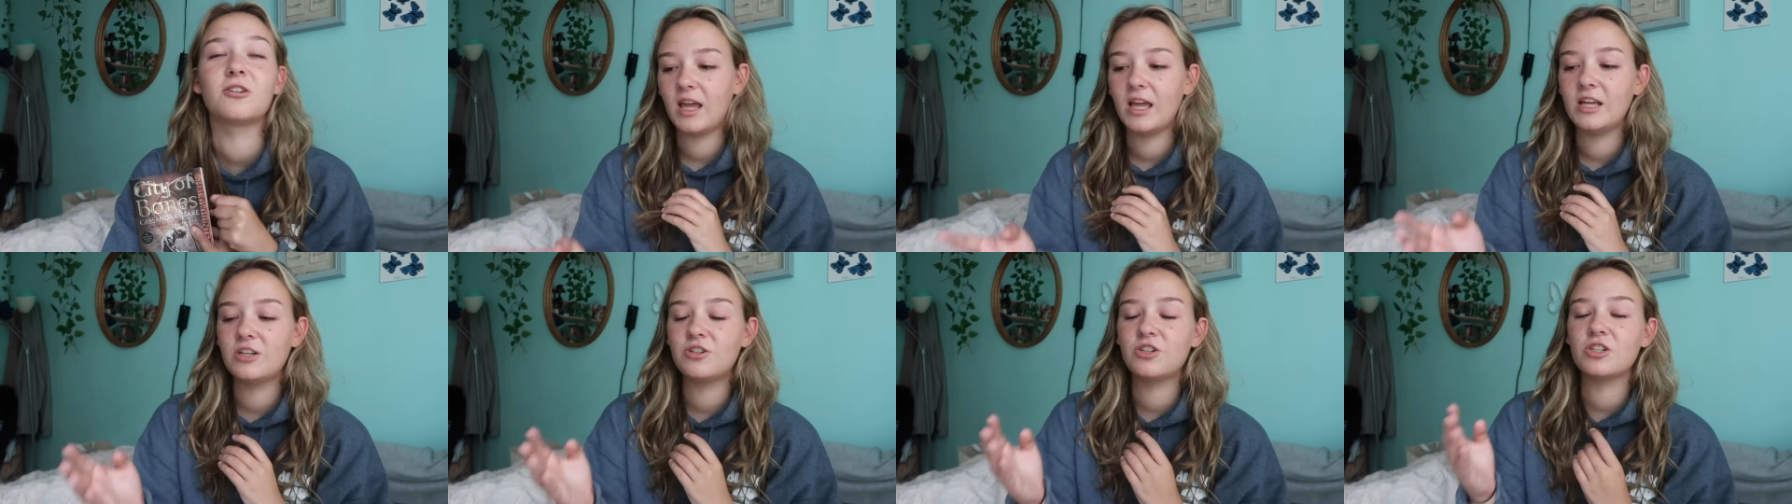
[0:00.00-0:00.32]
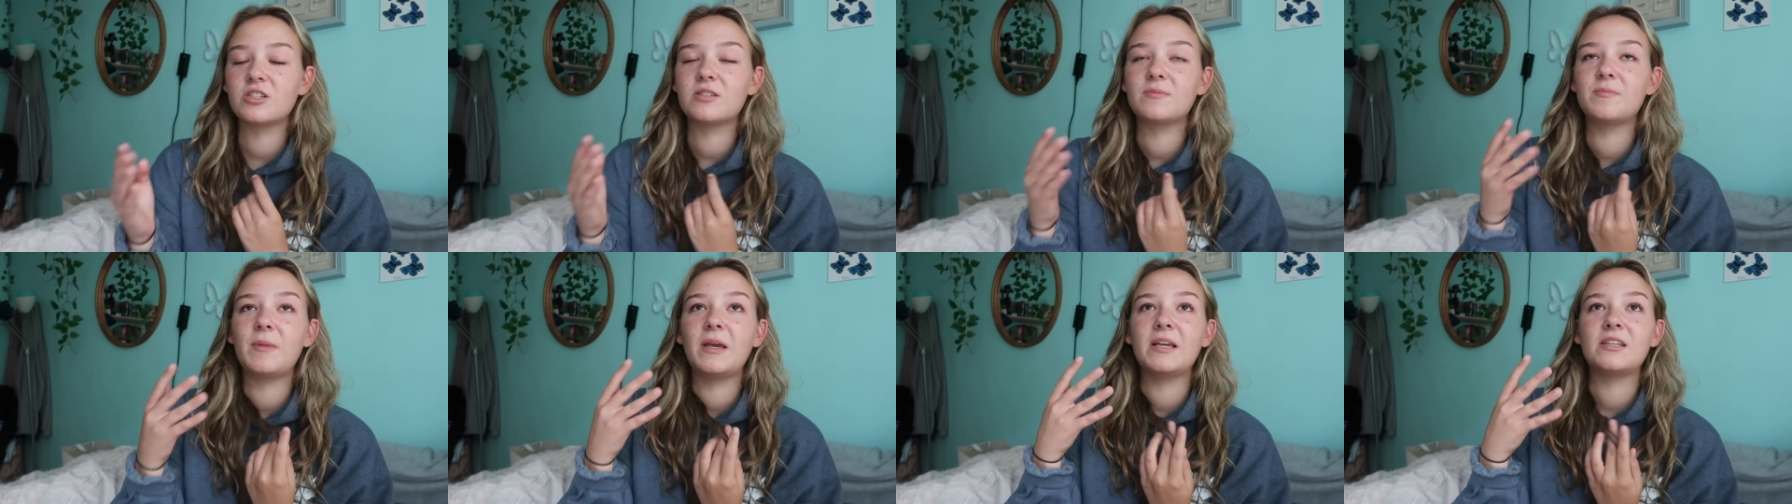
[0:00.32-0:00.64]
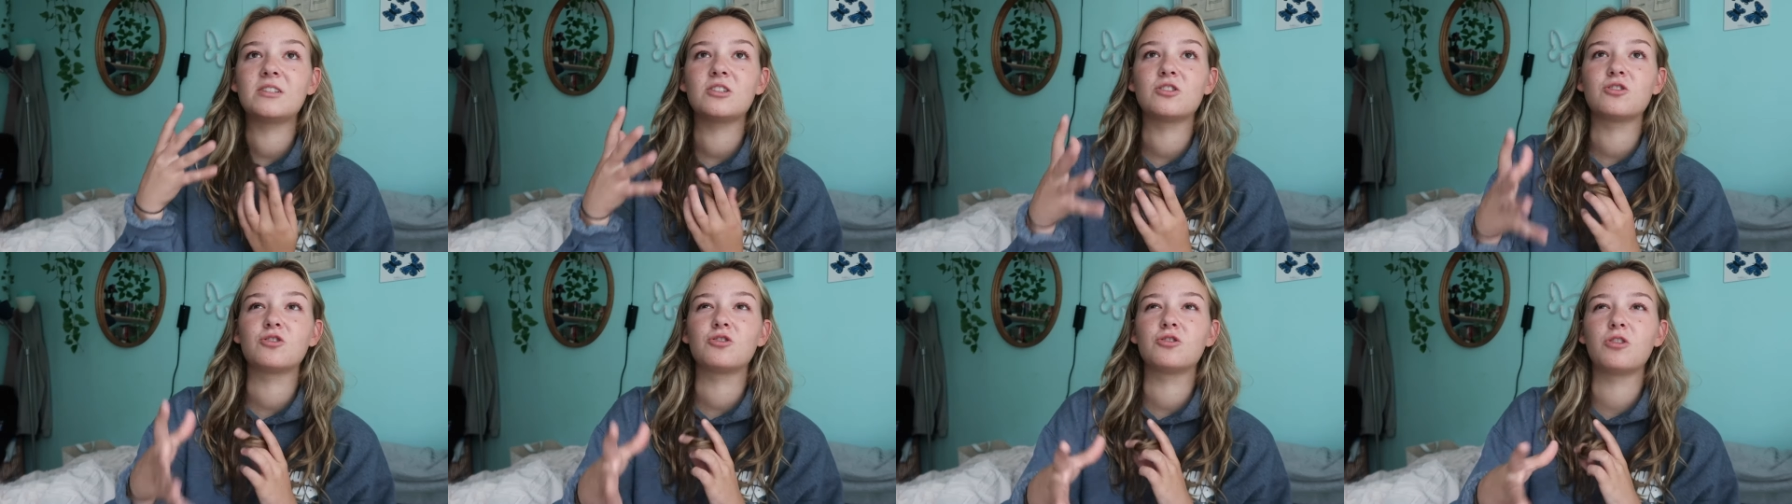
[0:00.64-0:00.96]
It just makes
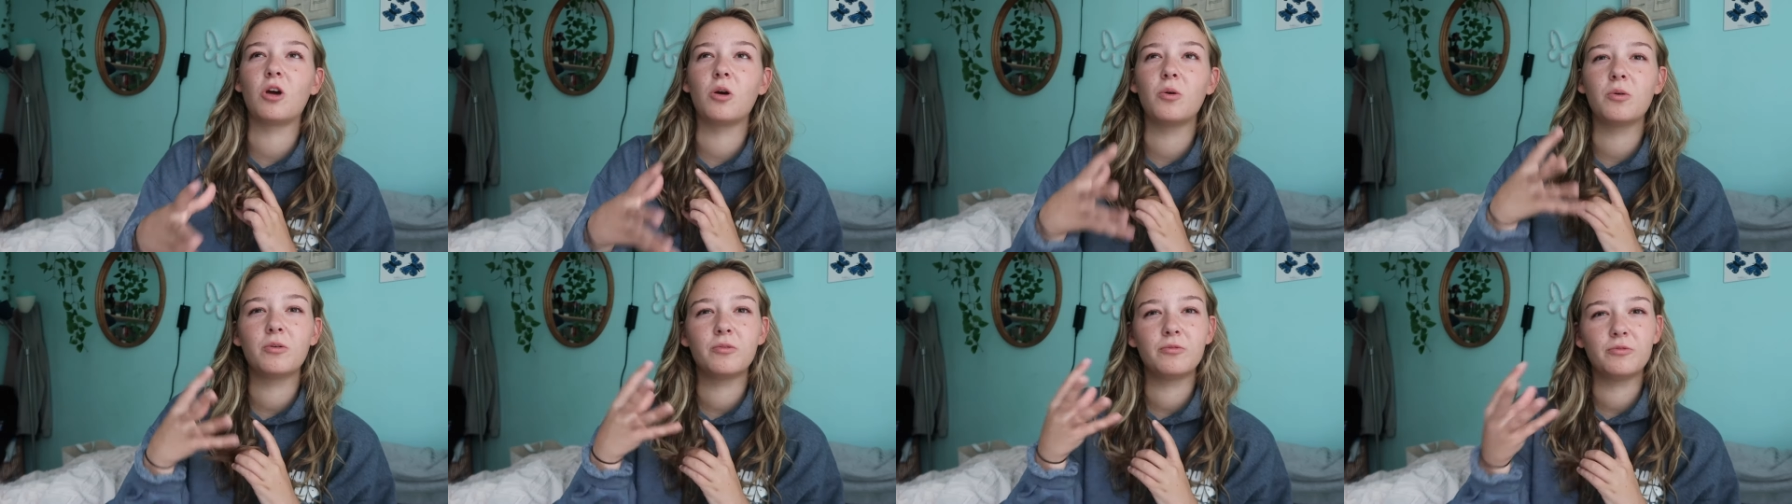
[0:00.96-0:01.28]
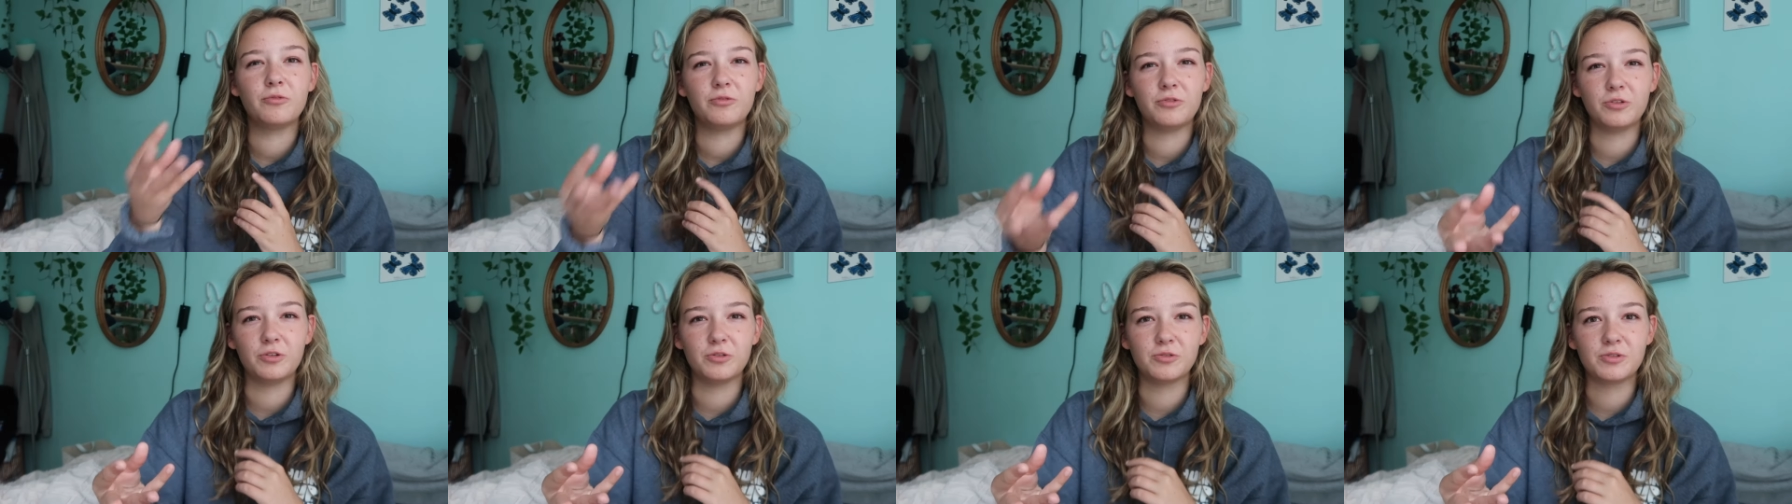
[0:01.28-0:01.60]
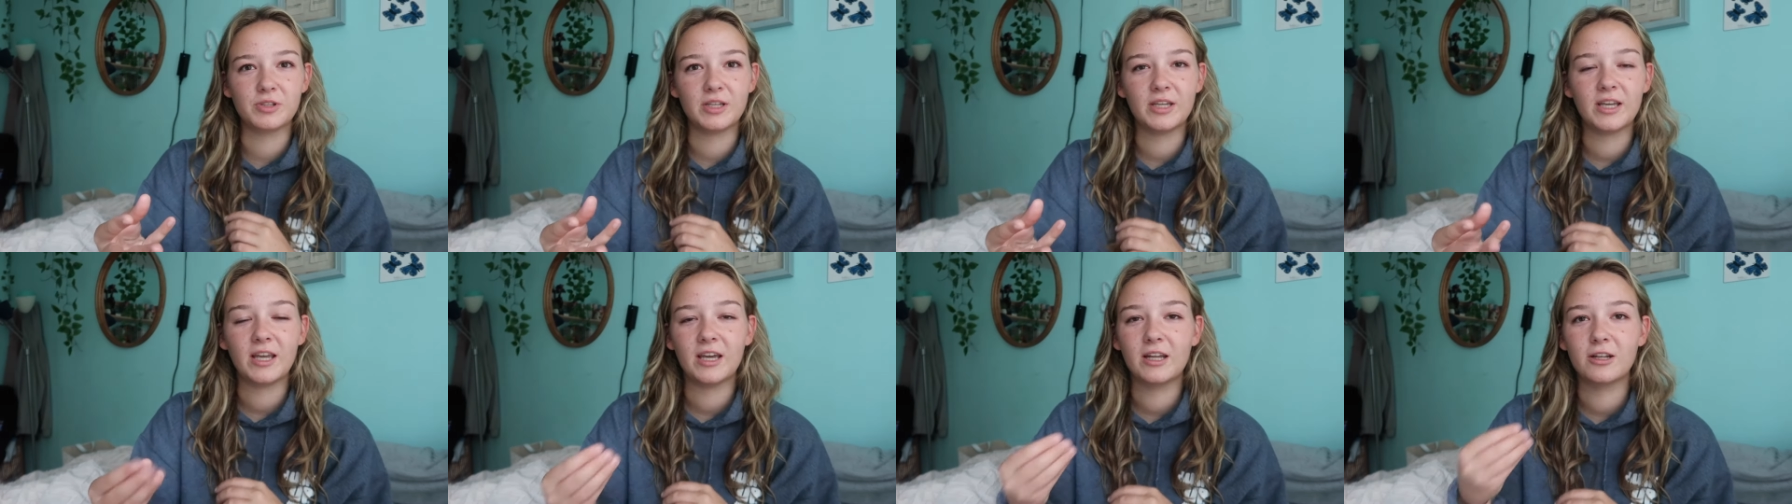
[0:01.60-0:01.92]
it so
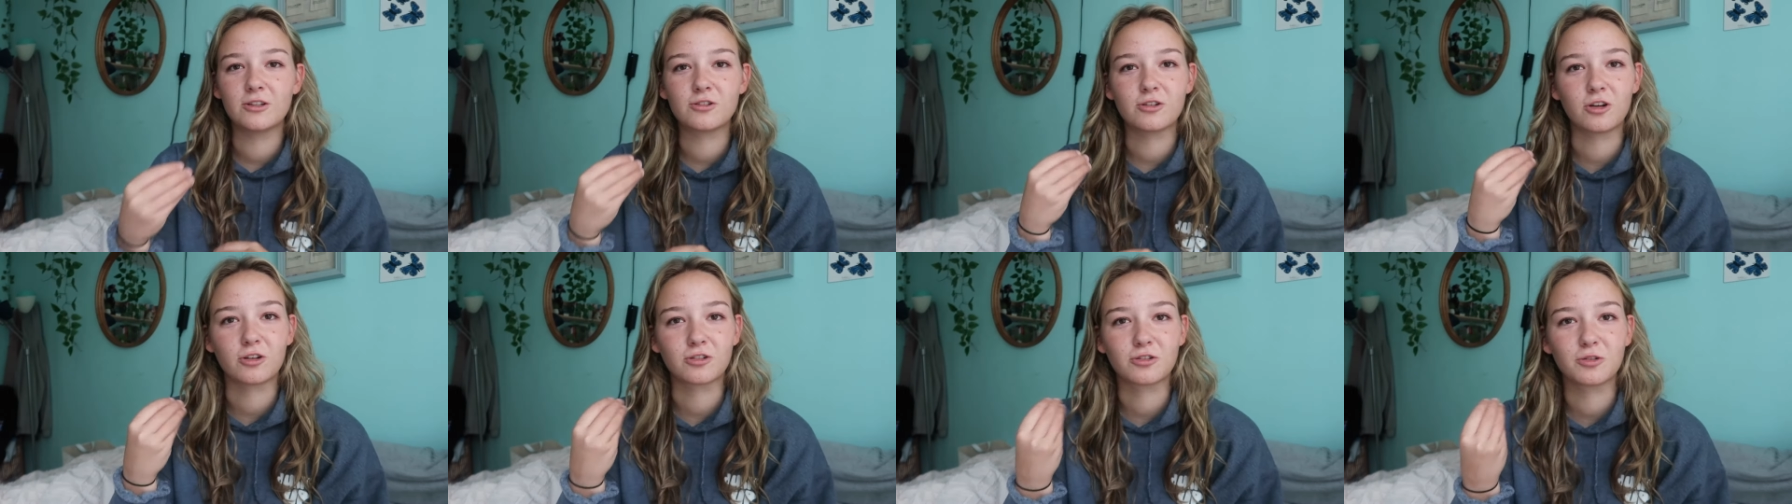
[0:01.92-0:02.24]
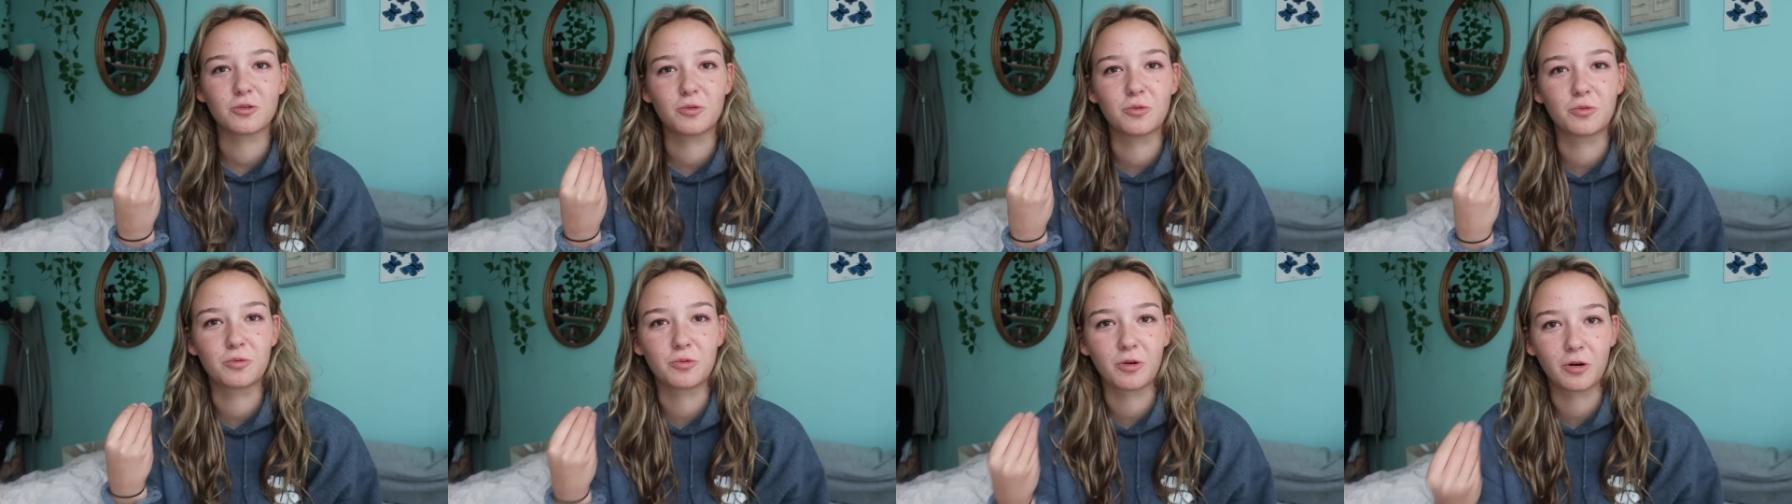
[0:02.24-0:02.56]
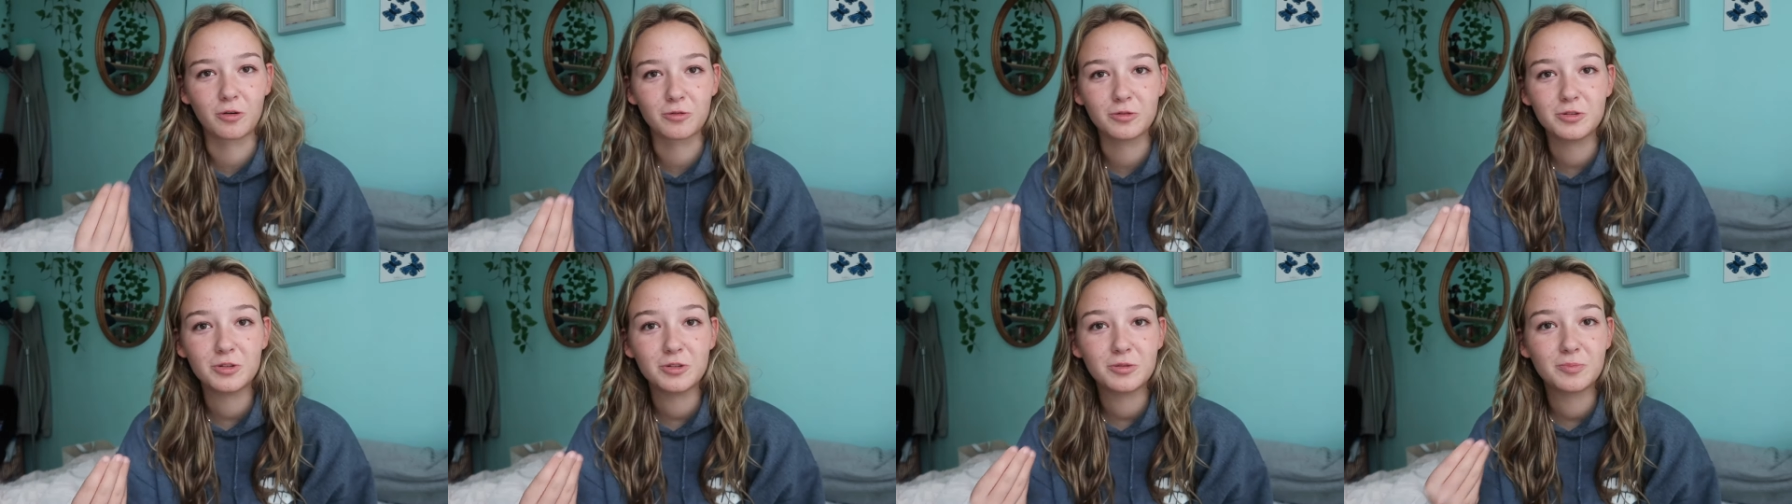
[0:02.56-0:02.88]
confusing and it's also
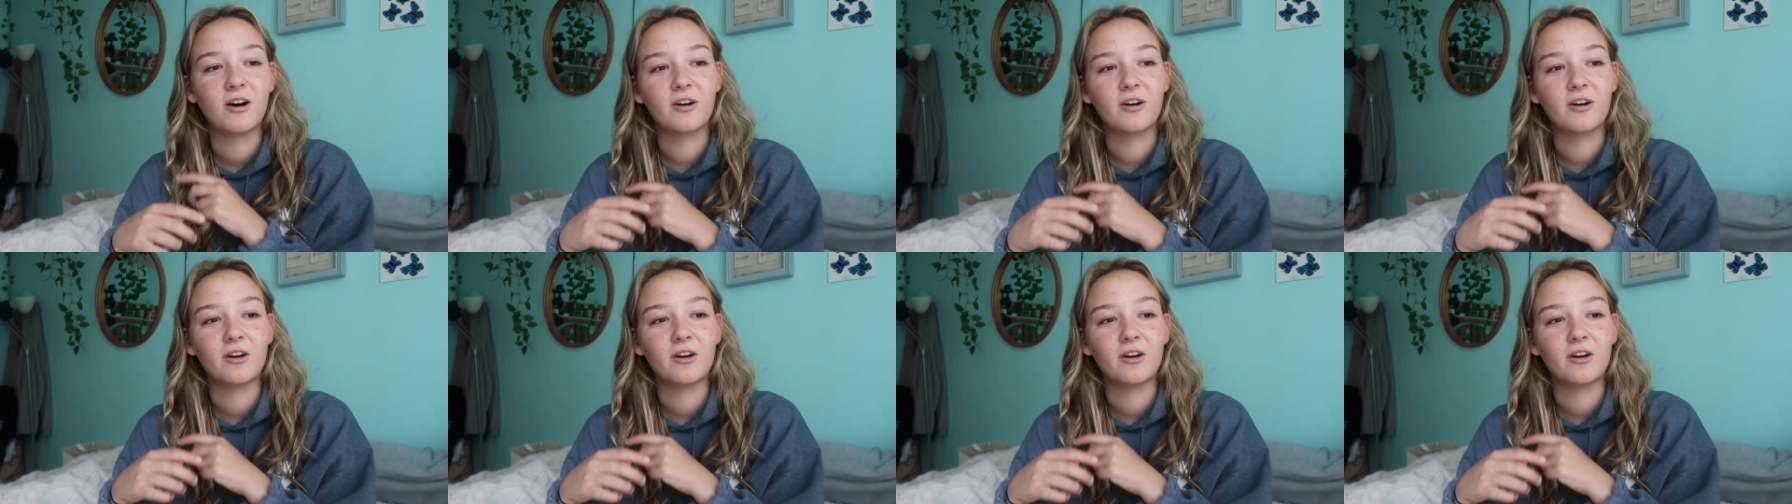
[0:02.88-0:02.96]
gross.